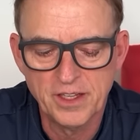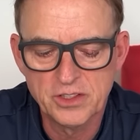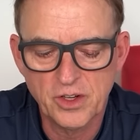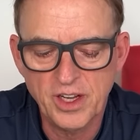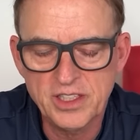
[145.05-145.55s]

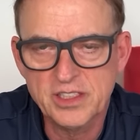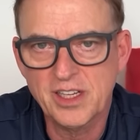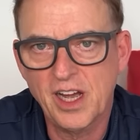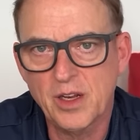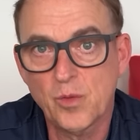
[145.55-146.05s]
So I
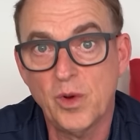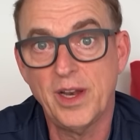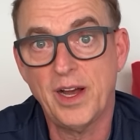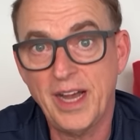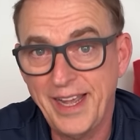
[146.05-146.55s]
decided
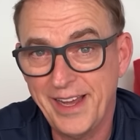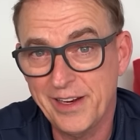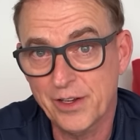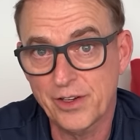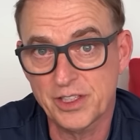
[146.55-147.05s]
when I had
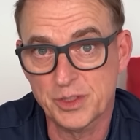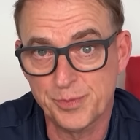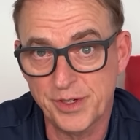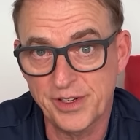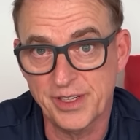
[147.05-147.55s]
a good
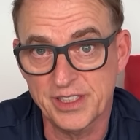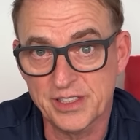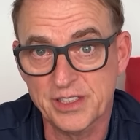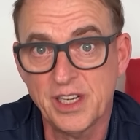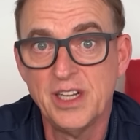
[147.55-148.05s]

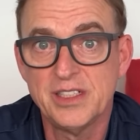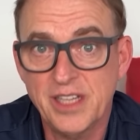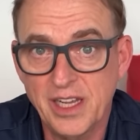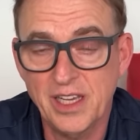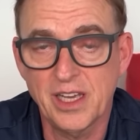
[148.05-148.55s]
experience
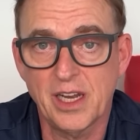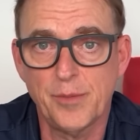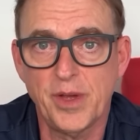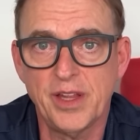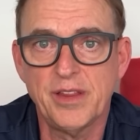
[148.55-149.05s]
taking N
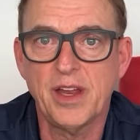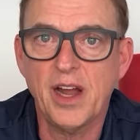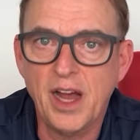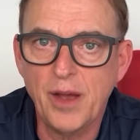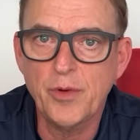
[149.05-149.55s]
M N that
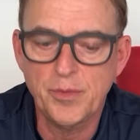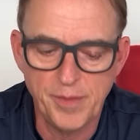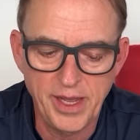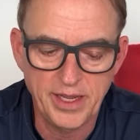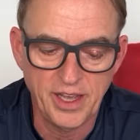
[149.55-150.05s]
I would
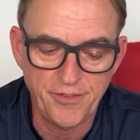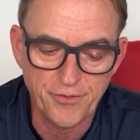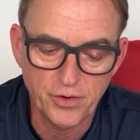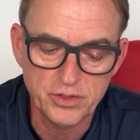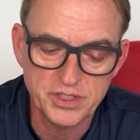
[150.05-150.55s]
make a
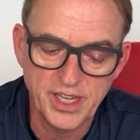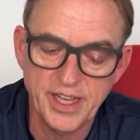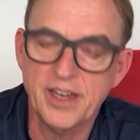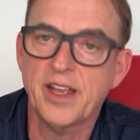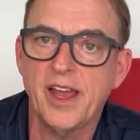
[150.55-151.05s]

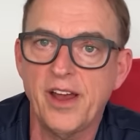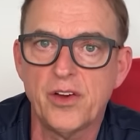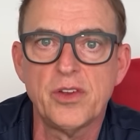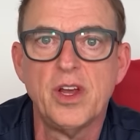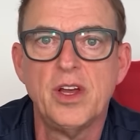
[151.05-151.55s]
first-hand
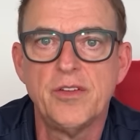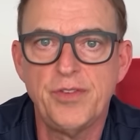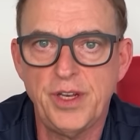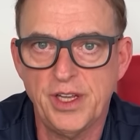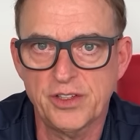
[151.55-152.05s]
account
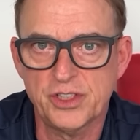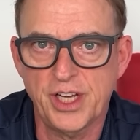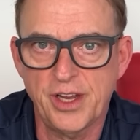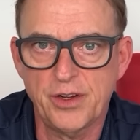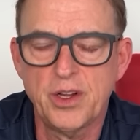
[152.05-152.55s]
video
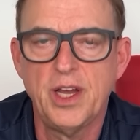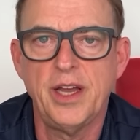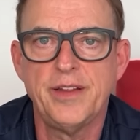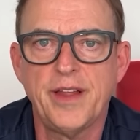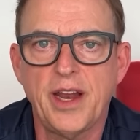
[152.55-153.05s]
channel
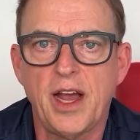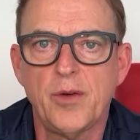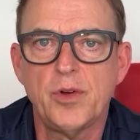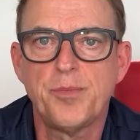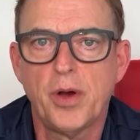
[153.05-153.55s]
and that I
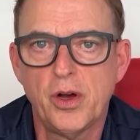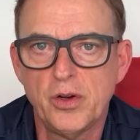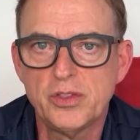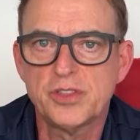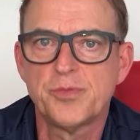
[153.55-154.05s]
would
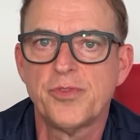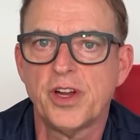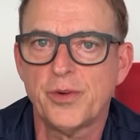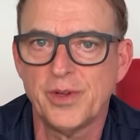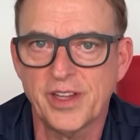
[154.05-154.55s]
post
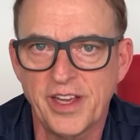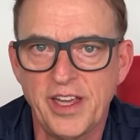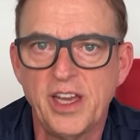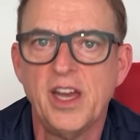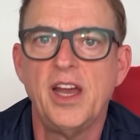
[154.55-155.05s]

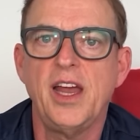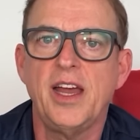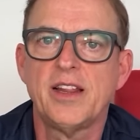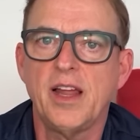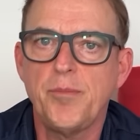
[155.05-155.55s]
frequently
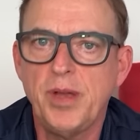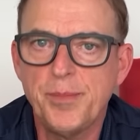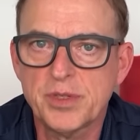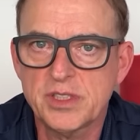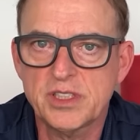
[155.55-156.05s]
and let
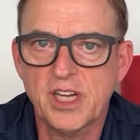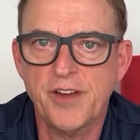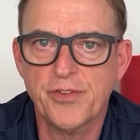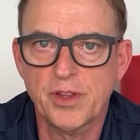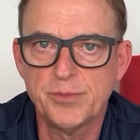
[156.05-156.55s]
people
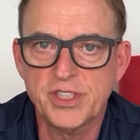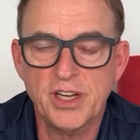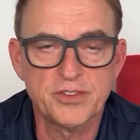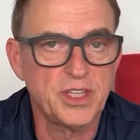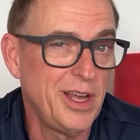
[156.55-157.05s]
decide for
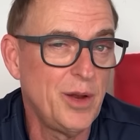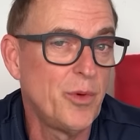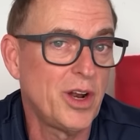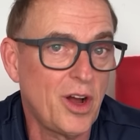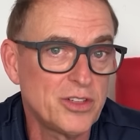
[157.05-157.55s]
themselves. And it
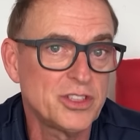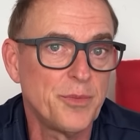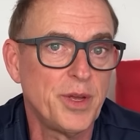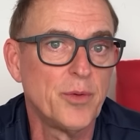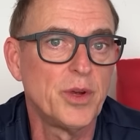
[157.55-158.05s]
would also
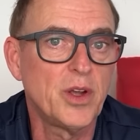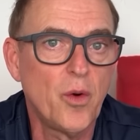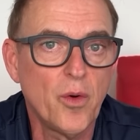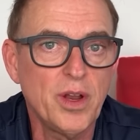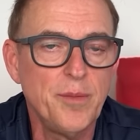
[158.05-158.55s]
be a
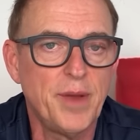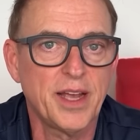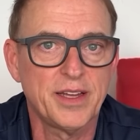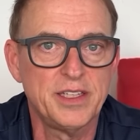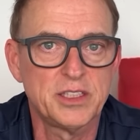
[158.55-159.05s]
recording
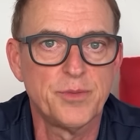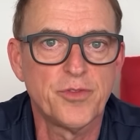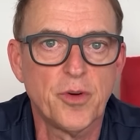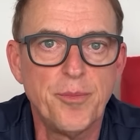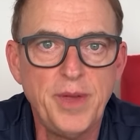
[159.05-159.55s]
mechanism
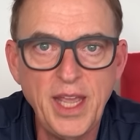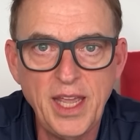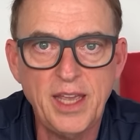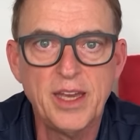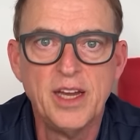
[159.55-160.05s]
for
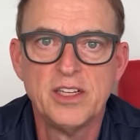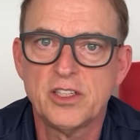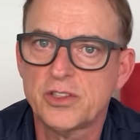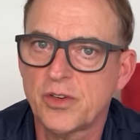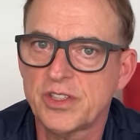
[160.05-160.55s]
me
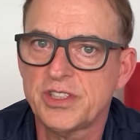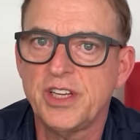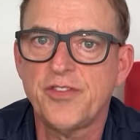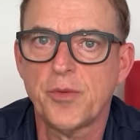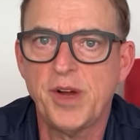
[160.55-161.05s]
to sort of
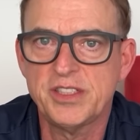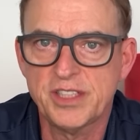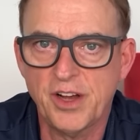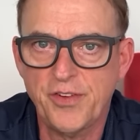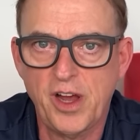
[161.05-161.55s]
see for
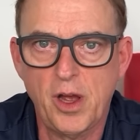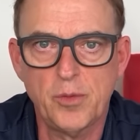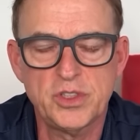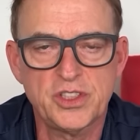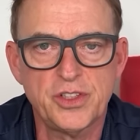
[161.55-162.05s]
myself how I
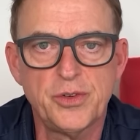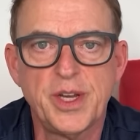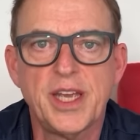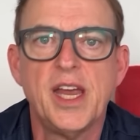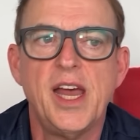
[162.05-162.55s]
was
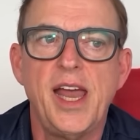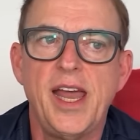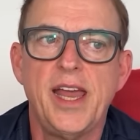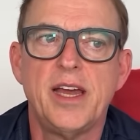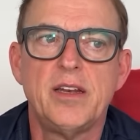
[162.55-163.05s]
doing
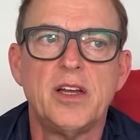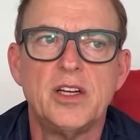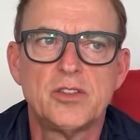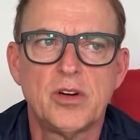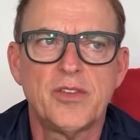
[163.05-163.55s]
and
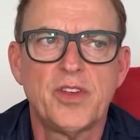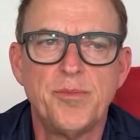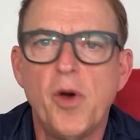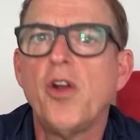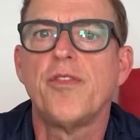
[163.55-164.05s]
sort of
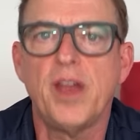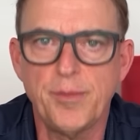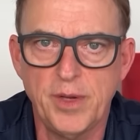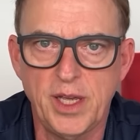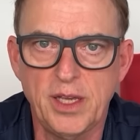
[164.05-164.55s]

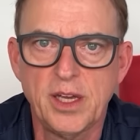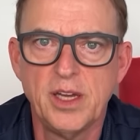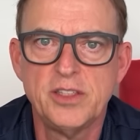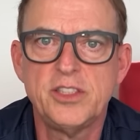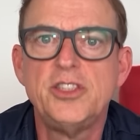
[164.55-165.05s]
motivate me
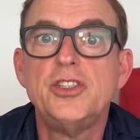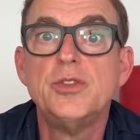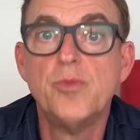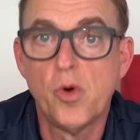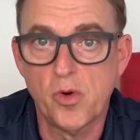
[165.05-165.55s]
to
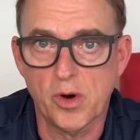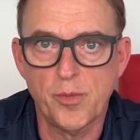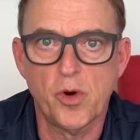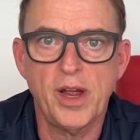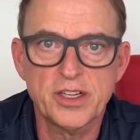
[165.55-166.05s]
do more,
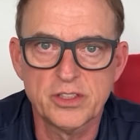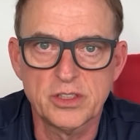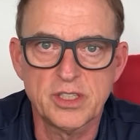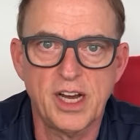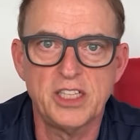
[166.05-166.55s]
more
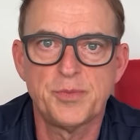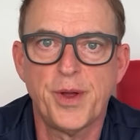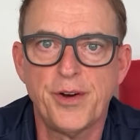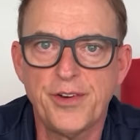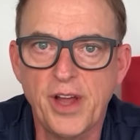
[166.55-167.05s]
exercise,
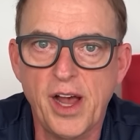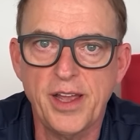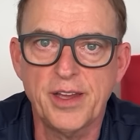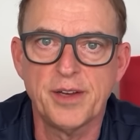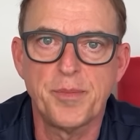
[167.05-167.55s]
better
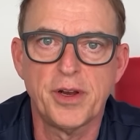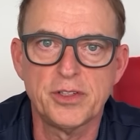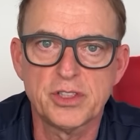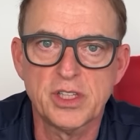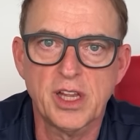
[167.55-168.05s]
diet, better
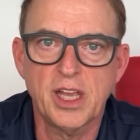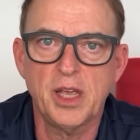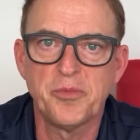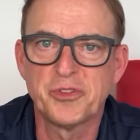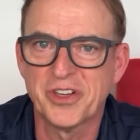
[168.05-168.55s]

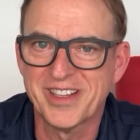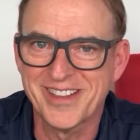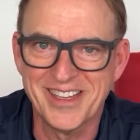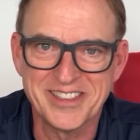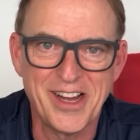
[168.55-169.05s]
sleep, drink
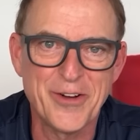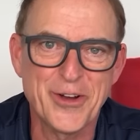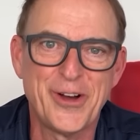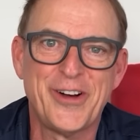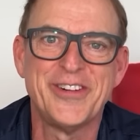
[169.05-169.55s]
less
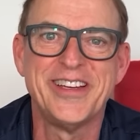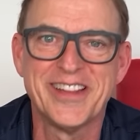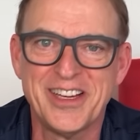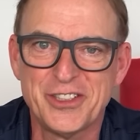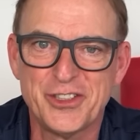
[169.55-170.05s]
alcohol, eat
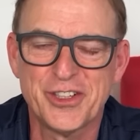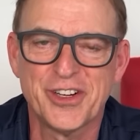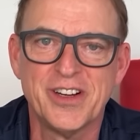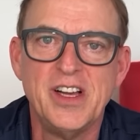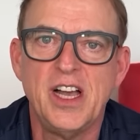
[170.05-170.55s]
less
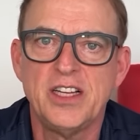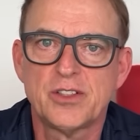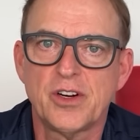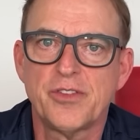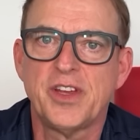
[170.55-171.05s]
sugar, and
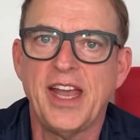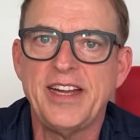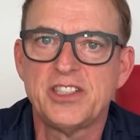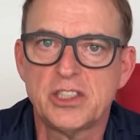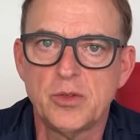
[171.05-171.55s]
sort of
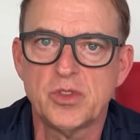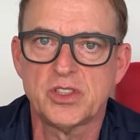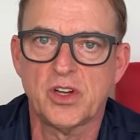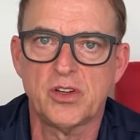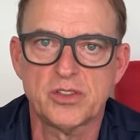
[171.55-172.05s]
gauge the
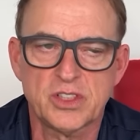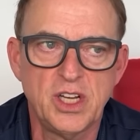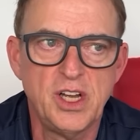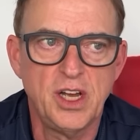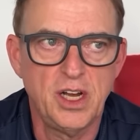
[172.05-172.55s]
results
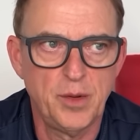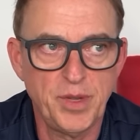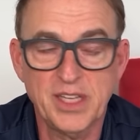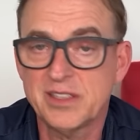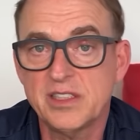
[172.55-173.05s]
uh,
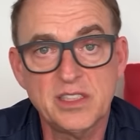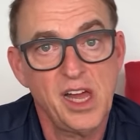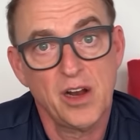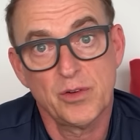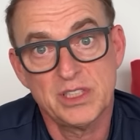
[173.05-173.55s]
because it's
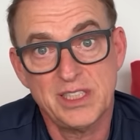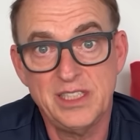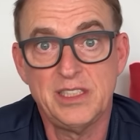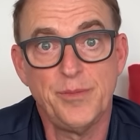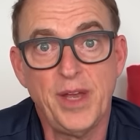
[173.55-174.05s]
not always
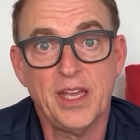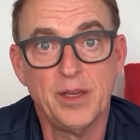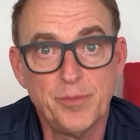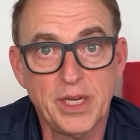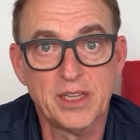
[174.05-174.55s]
easy
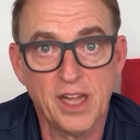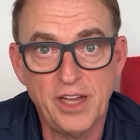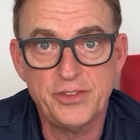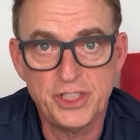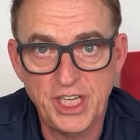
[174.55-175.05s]
making big
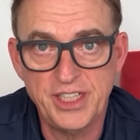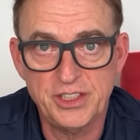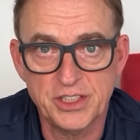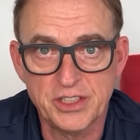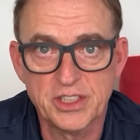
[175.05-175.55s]
life
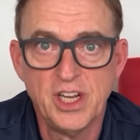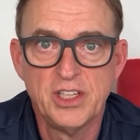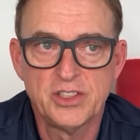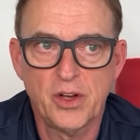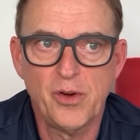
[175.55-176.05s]
changes.
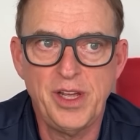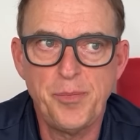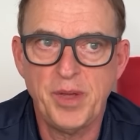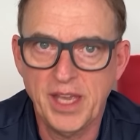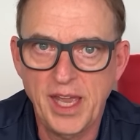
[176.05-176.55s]
So
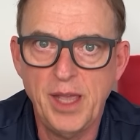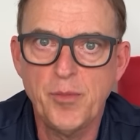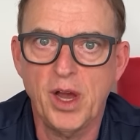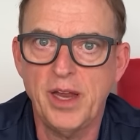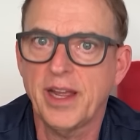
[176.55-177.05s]
it
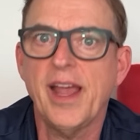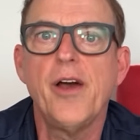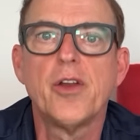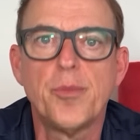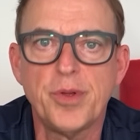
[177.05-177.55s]
became an
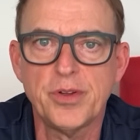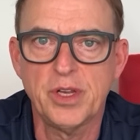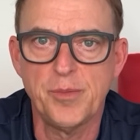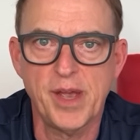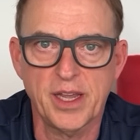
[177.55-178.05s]

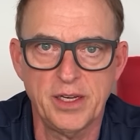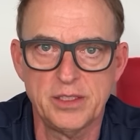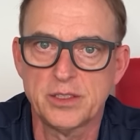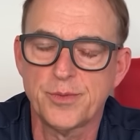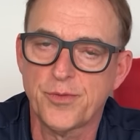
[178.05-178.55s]
accountability
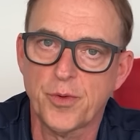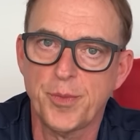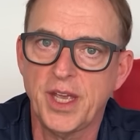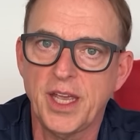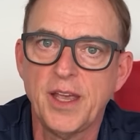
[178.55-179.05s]
mechanism for
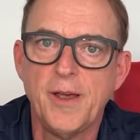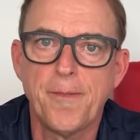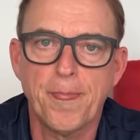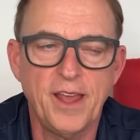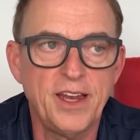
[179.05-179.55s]
me,
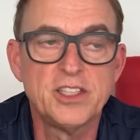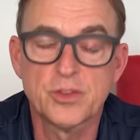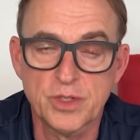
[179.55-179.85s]
and it's